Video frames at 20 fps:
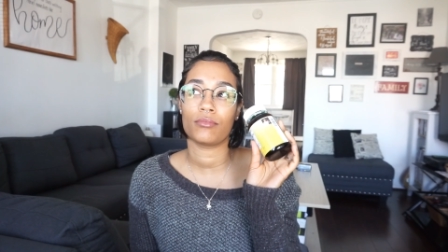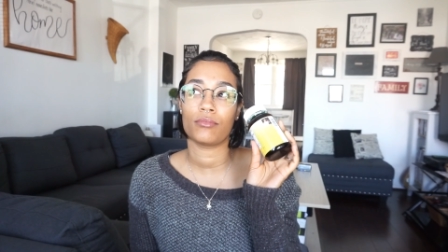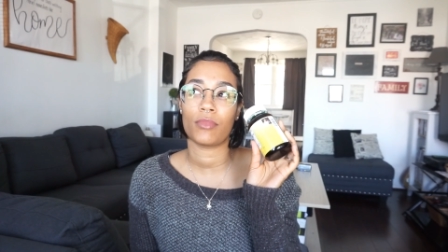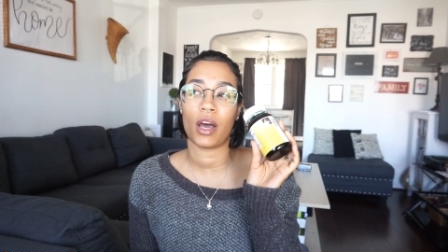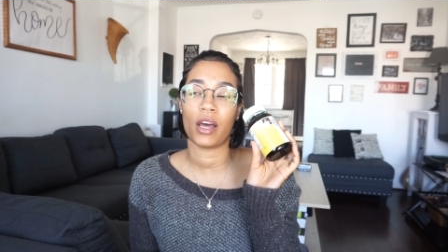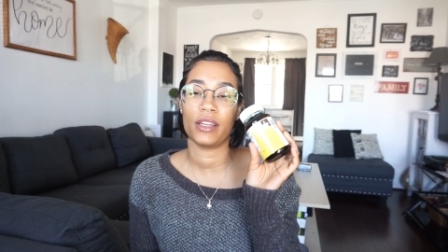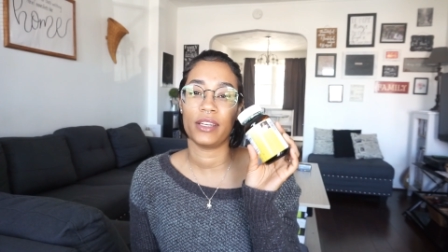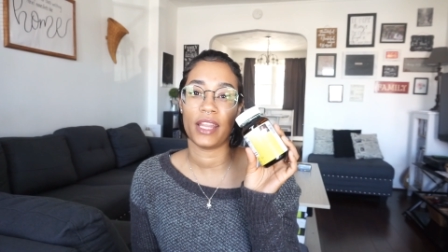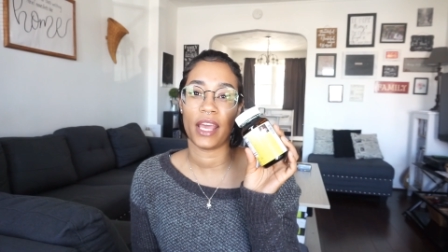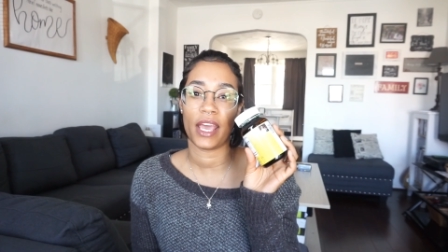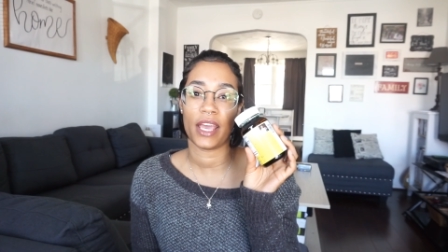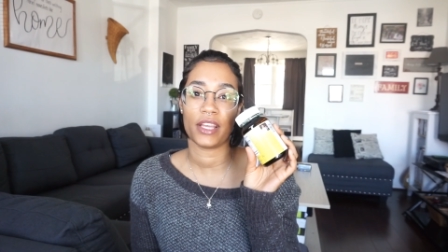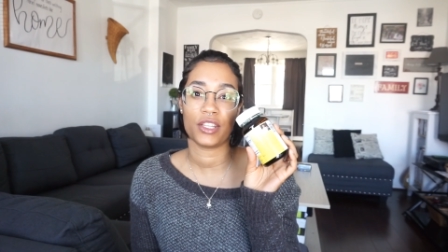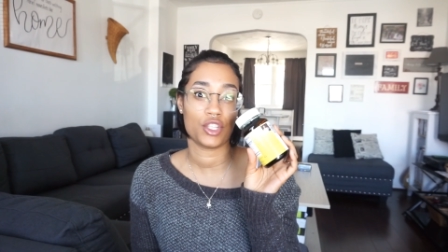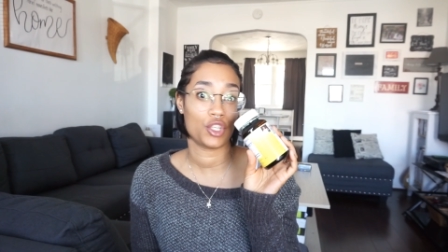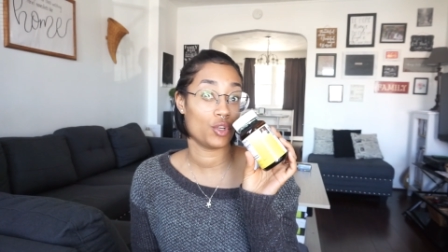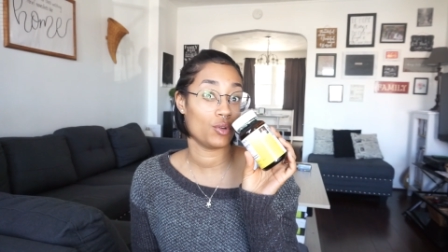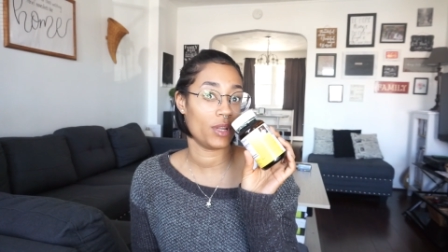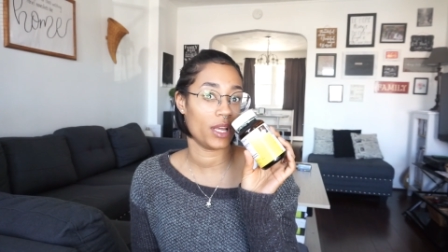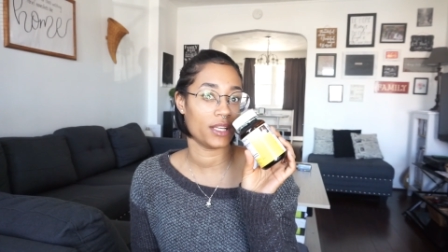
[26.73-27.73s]
a day
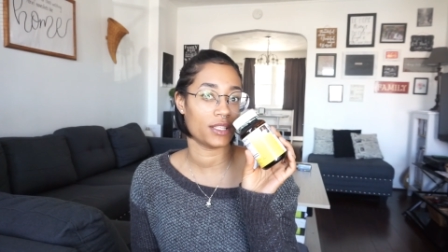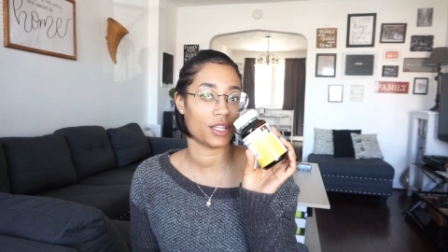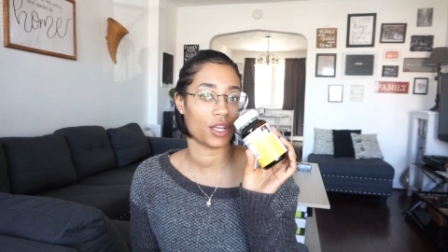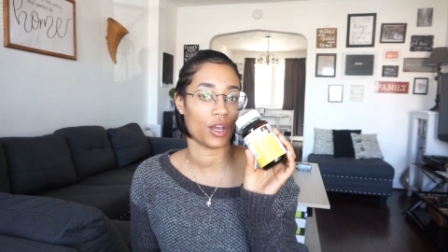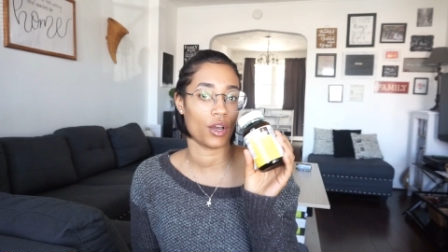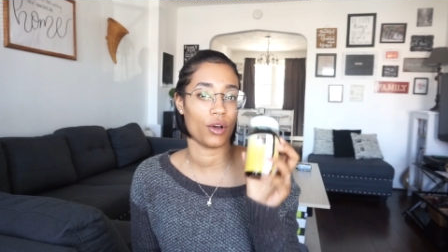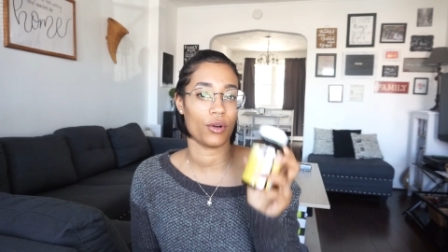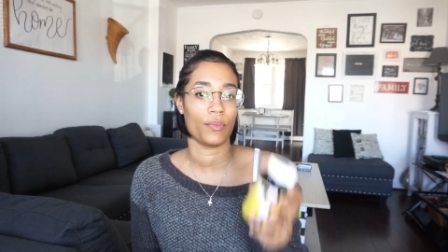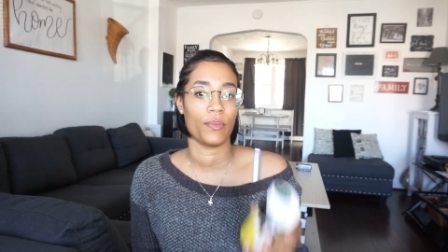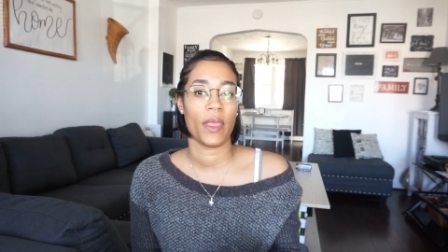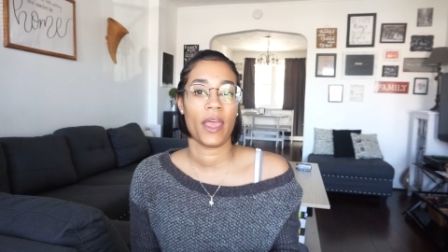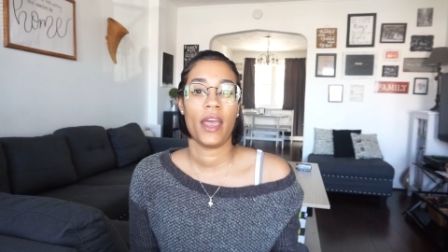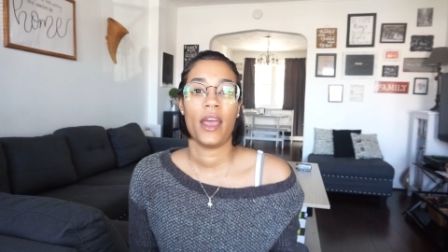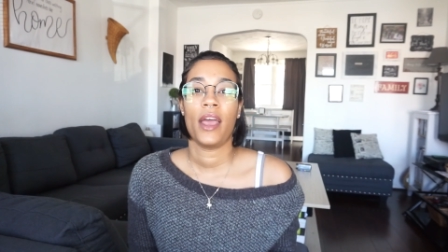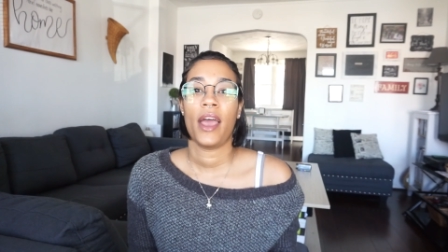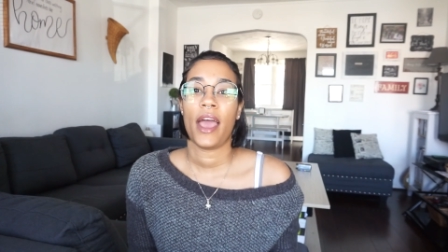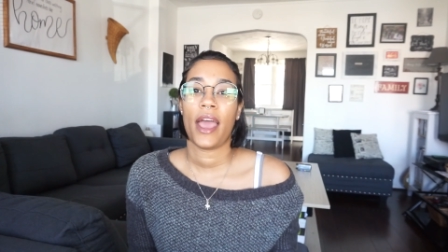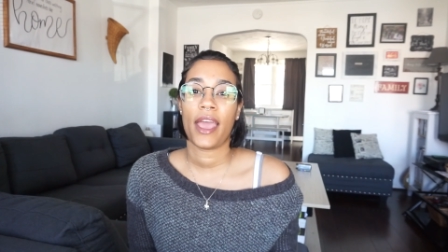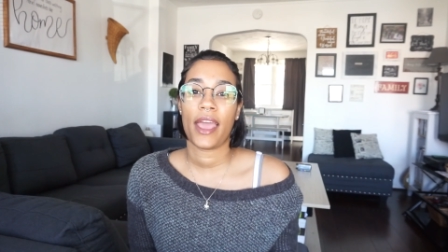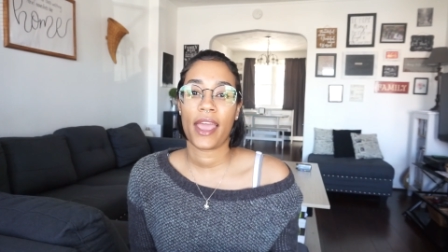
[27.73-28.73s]
two days ago,
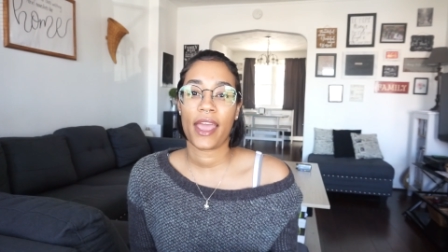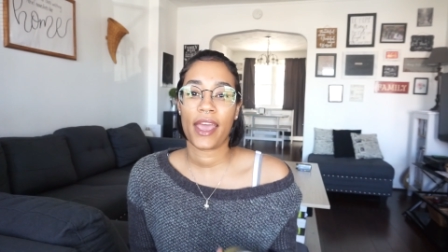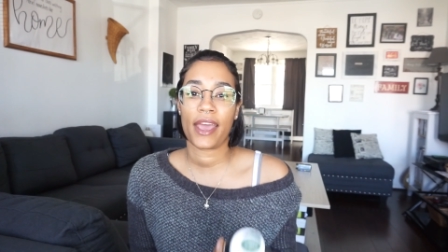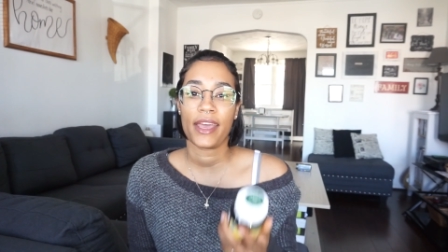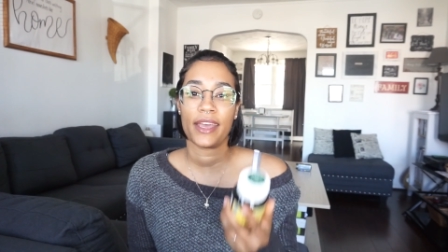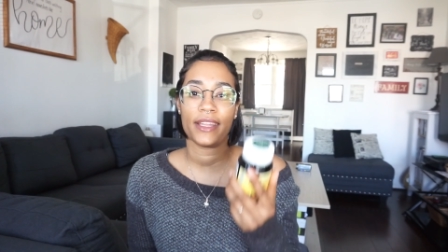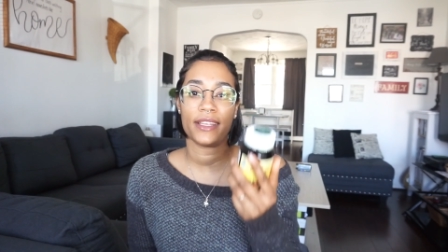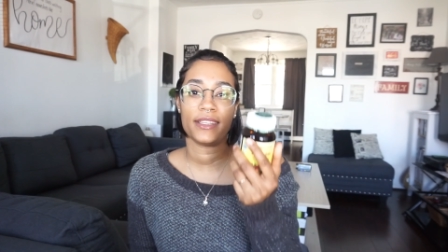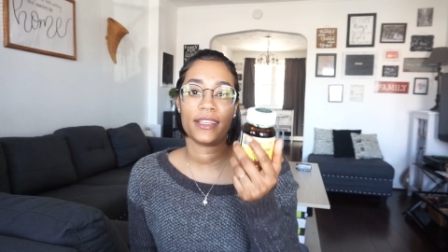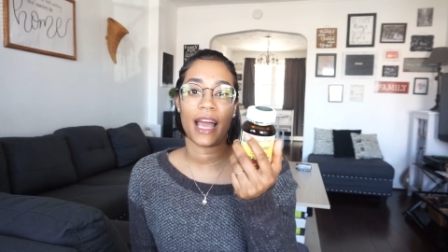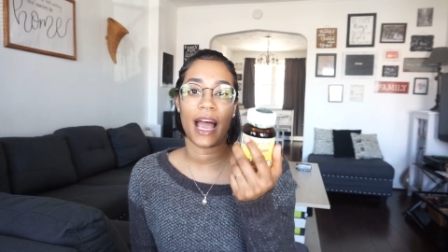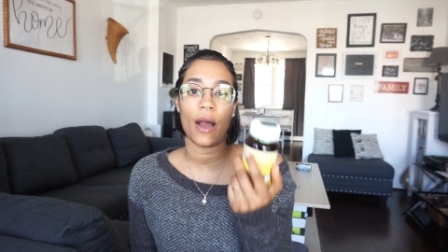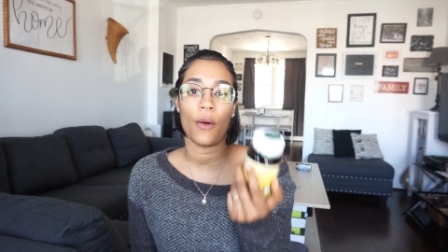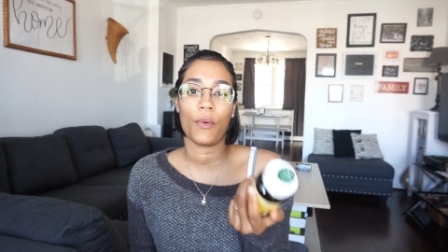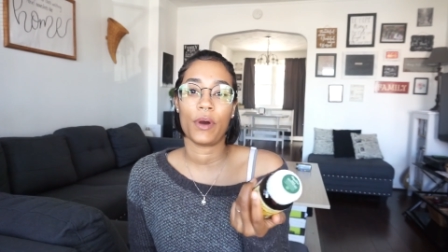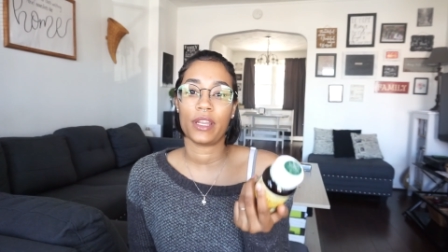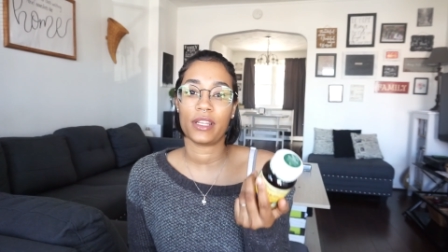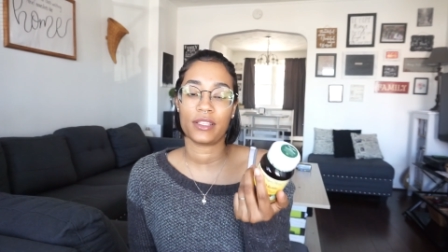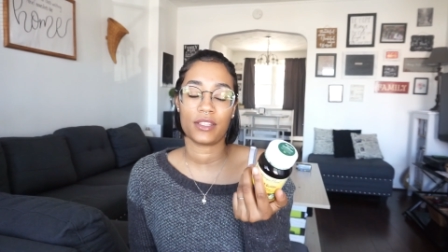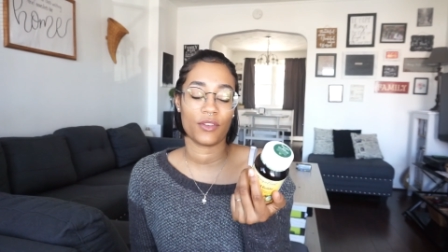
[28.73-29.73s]
and I
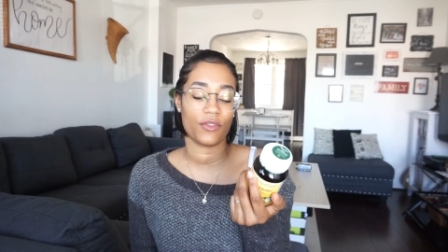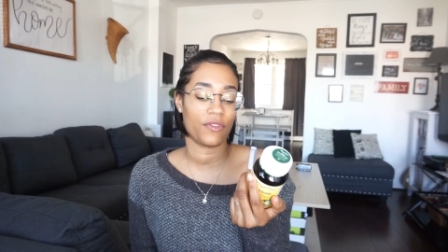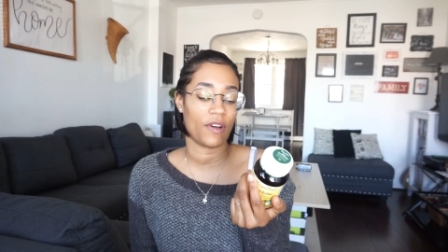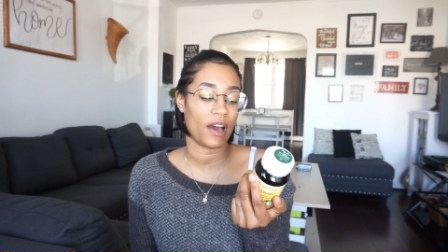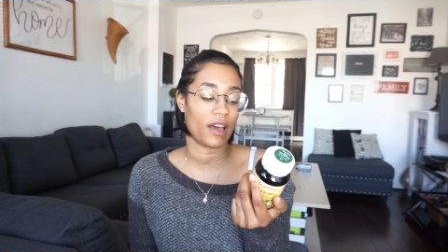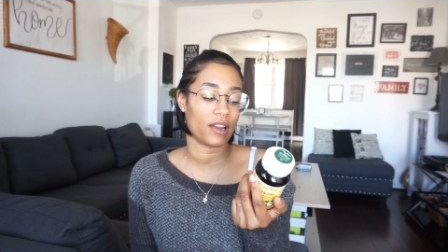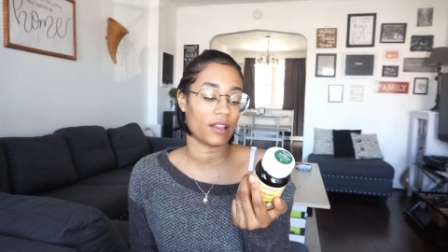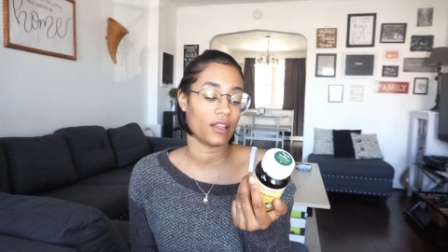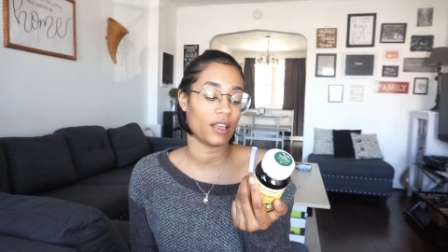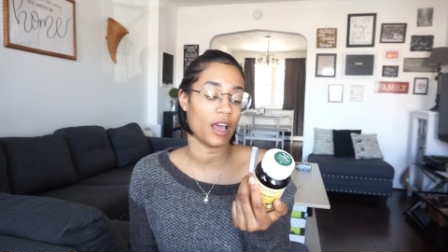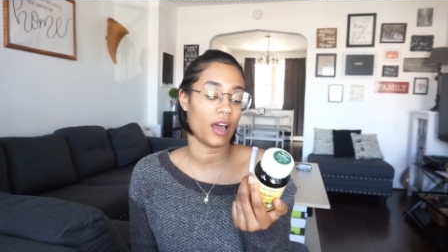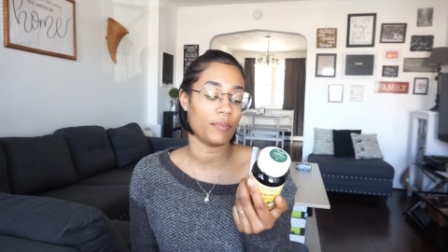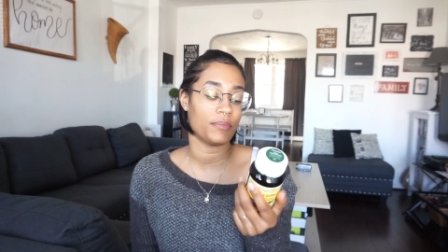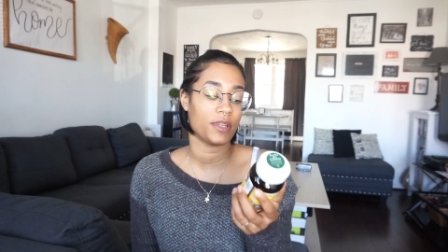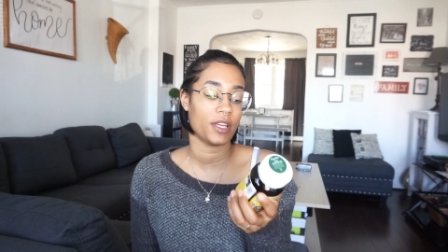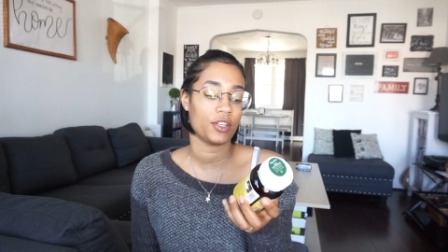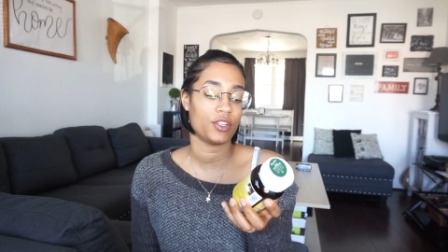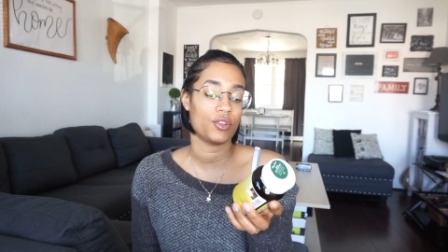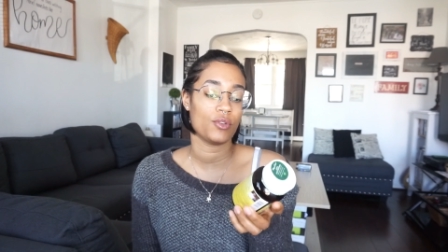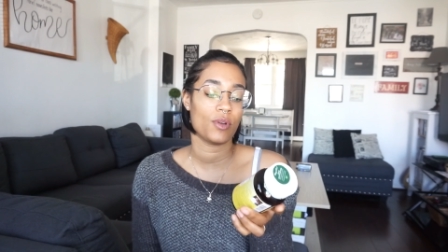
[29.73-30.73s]
wanted to finally
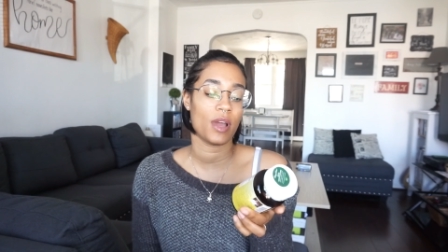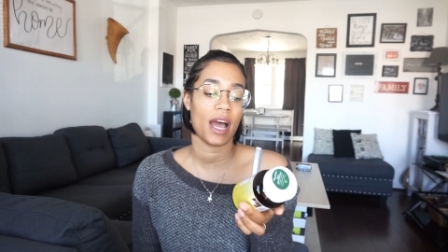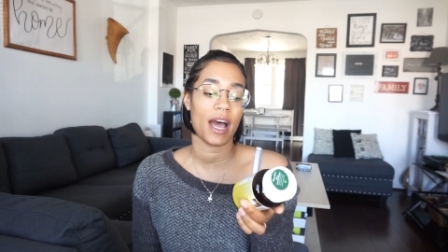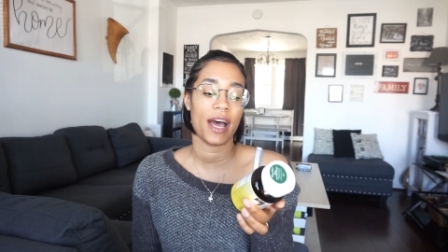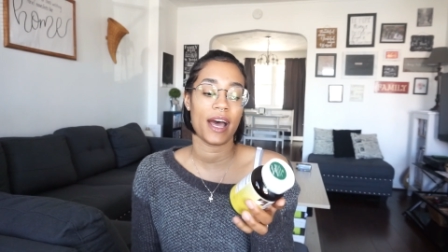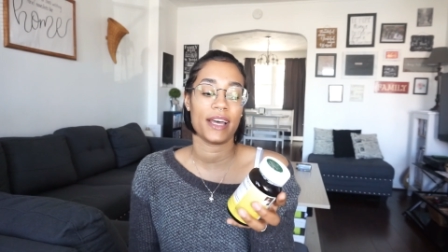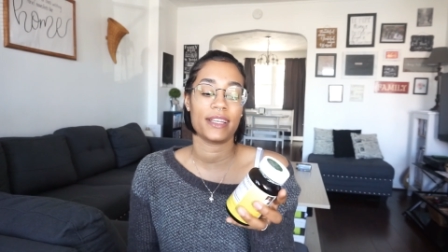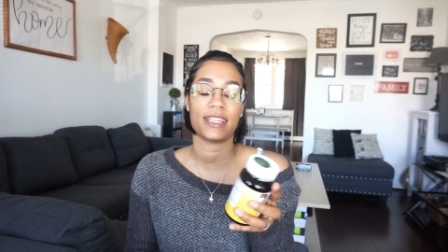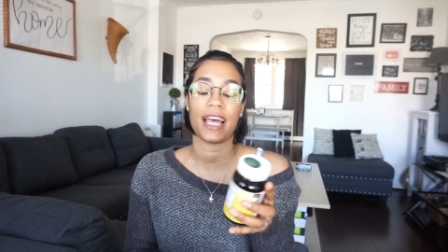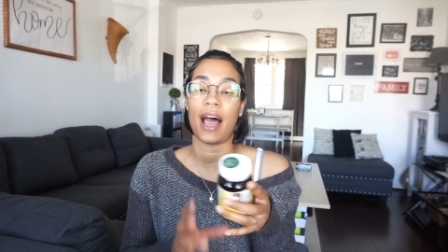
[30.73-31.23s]
update you guys.